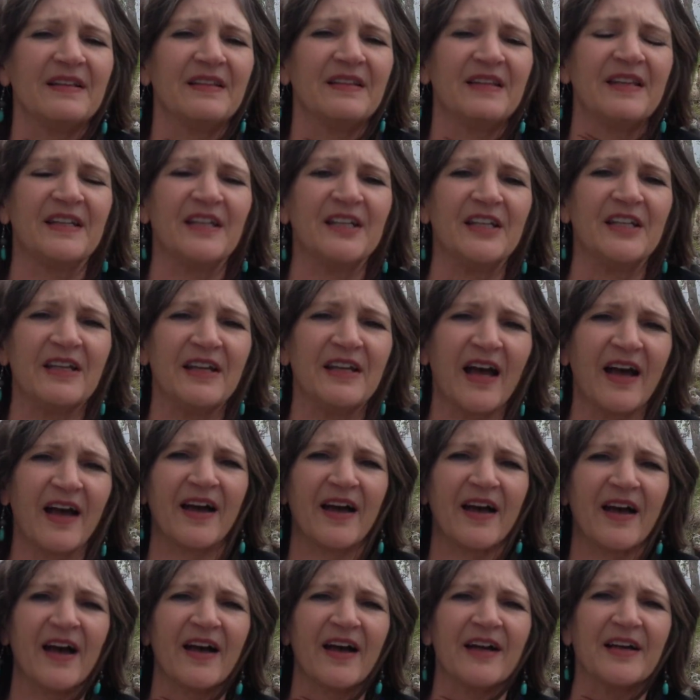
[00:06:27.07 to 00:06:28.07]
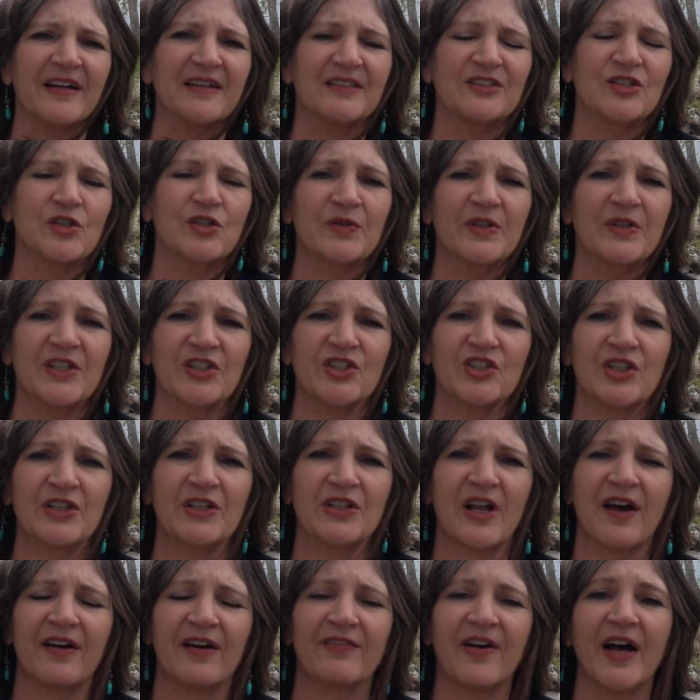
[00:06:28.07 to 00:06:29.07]
The
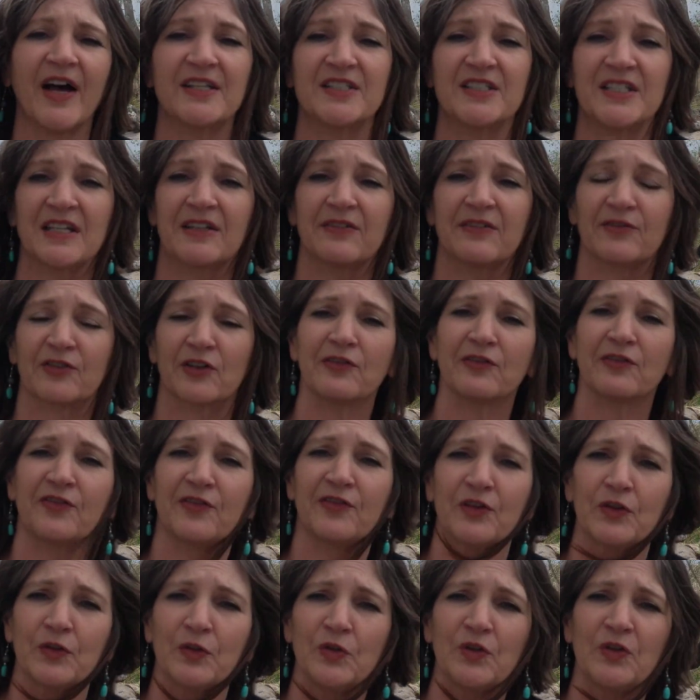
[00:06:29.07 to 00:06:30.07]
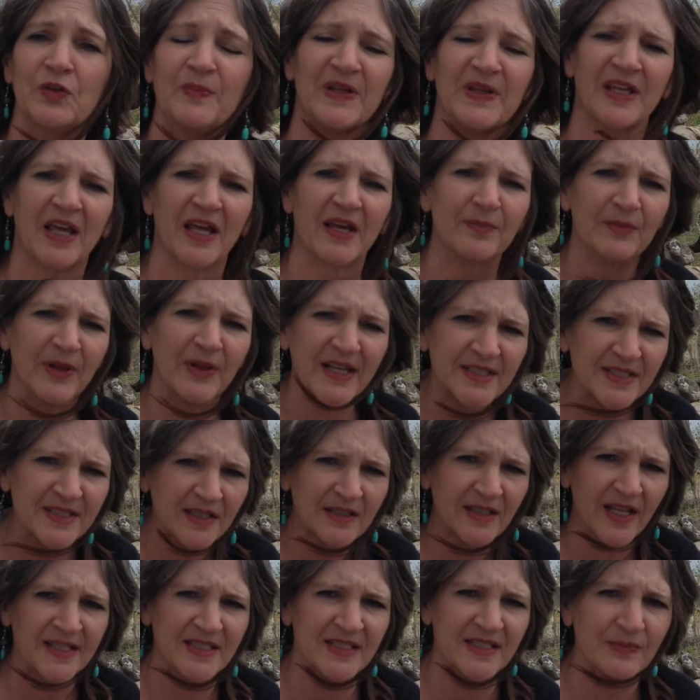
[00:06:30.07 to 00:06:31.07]
tradition of hunting for food became less
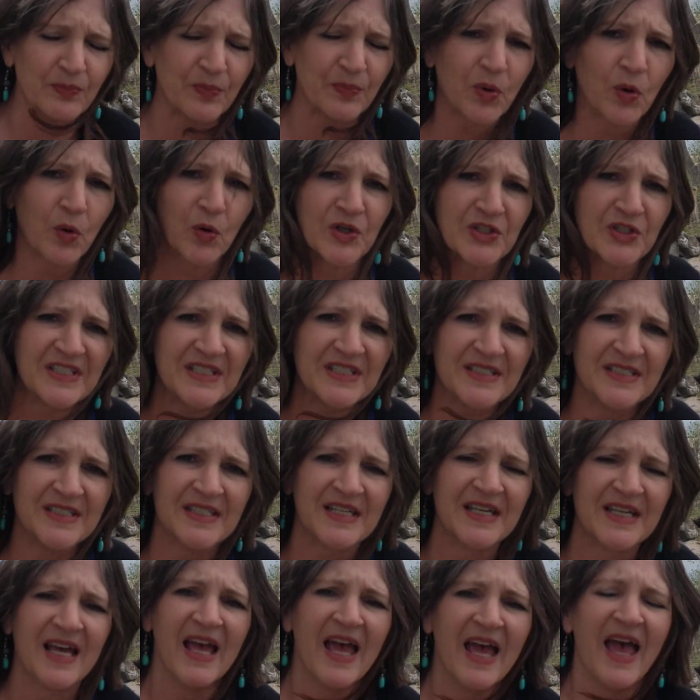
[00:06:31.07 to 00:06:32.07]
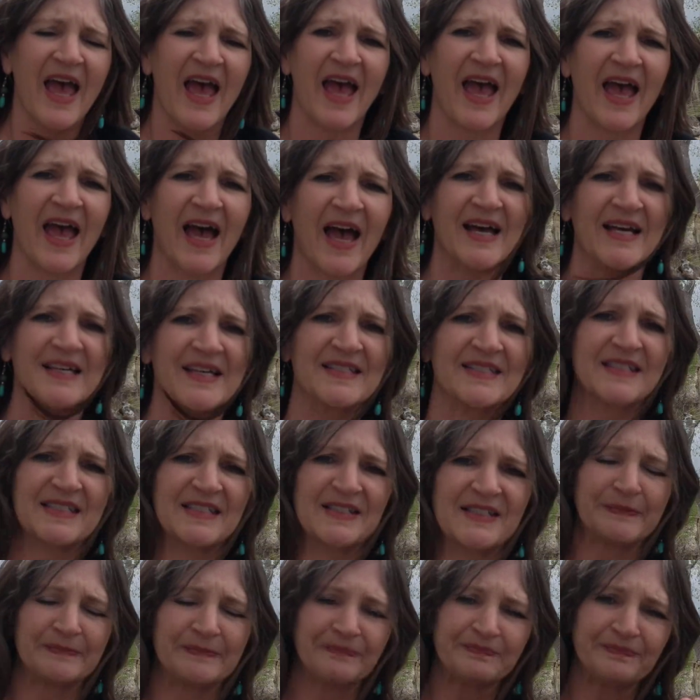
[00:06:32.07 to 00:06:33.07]
and less important
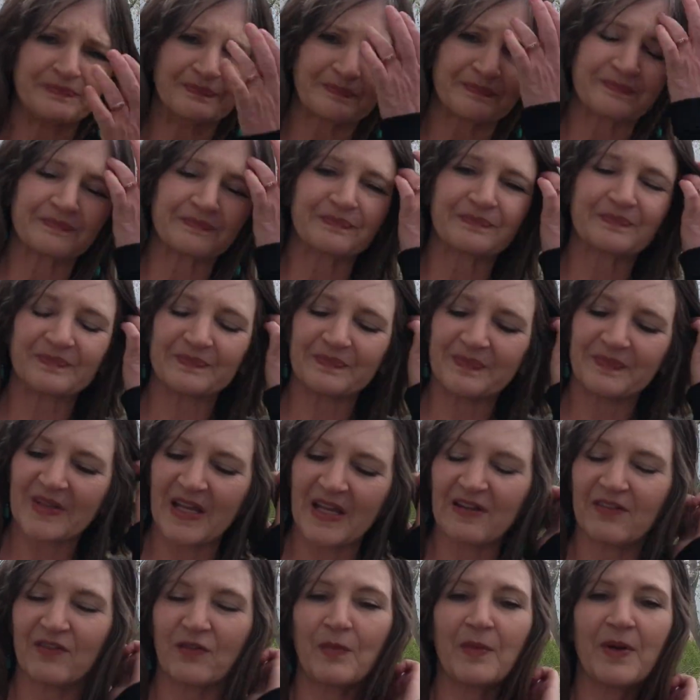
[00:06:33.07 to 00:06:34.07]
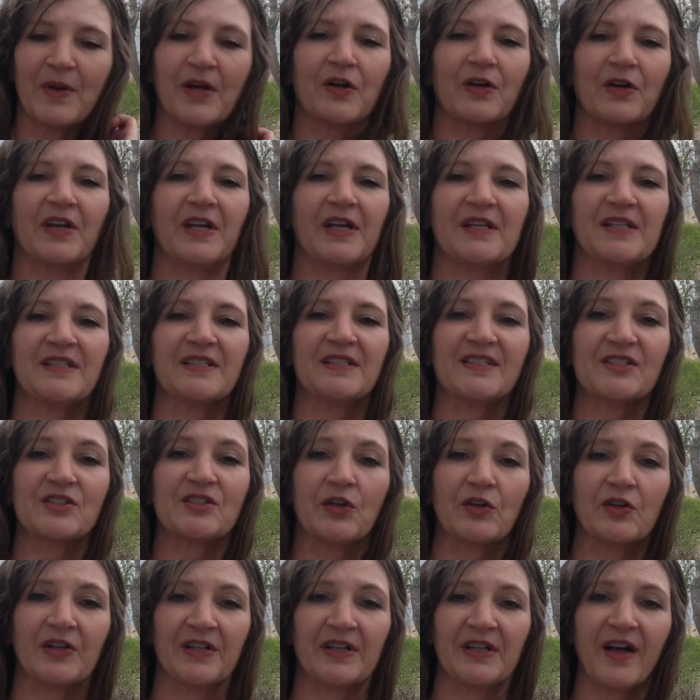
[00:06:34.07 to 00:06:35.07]
as Native Americans
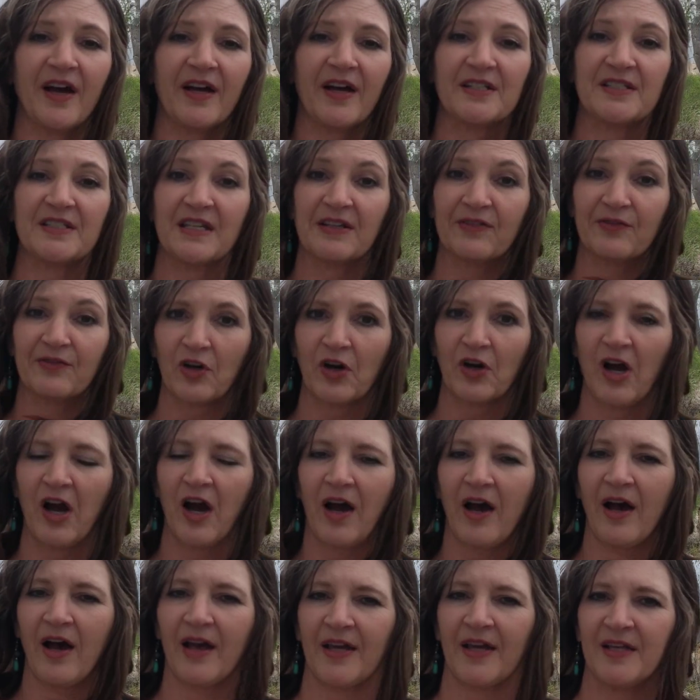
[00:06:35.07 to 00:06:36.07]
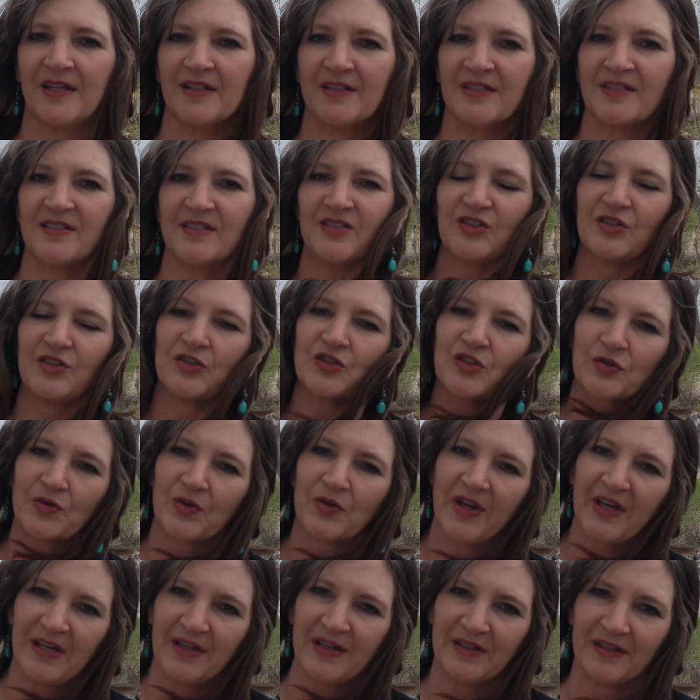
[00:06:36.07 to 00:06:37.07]
started hunting for hides to
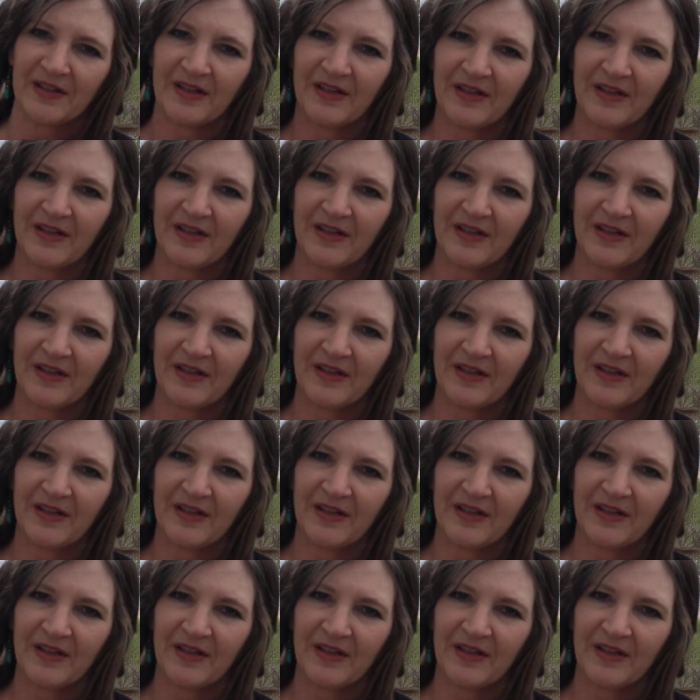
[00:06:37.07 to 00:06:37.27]
trade.